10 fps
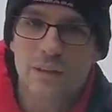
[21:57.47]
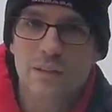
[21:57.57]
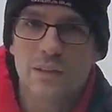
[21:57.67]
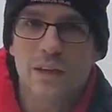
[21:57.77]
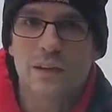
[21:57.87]
the
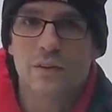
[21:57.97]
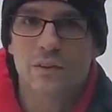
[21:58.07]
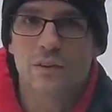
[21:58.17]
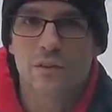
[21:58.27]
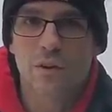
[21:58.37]
healthier
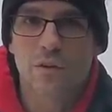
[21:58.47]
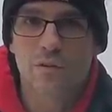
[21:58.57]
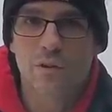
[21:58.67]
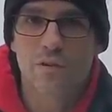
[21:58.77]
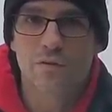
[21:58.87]
your
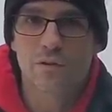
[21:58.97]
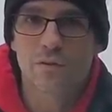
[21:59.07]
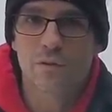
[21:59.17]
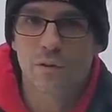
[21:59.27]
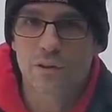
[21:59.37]
overall food
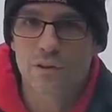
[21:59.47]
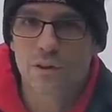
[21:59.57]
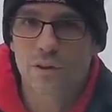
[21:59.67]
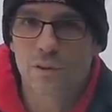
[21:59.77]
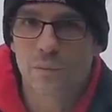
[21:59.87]
forest is going
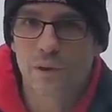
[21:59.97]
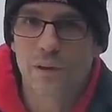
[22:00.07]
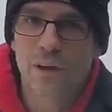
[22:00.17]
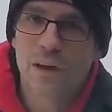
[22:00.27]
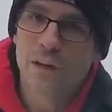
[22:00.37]
to be.
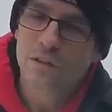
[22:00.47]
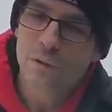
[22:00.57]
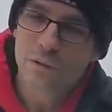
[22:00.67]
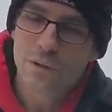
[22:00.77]
So it's a